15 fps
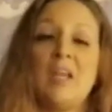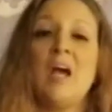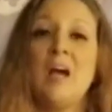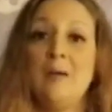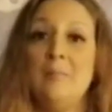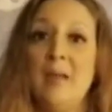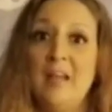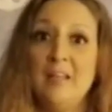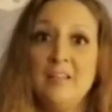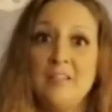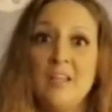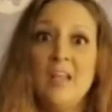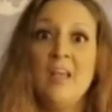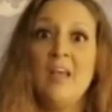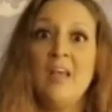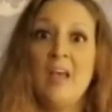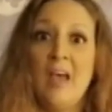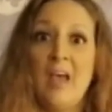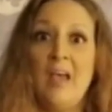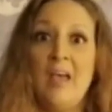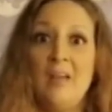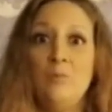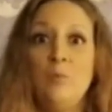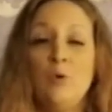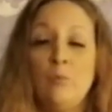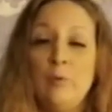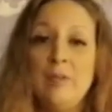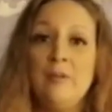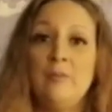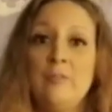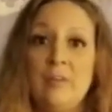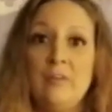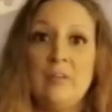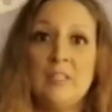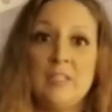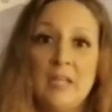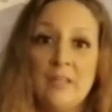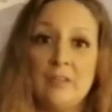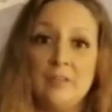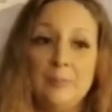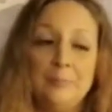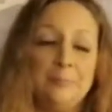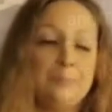comment and we'll read her theory together.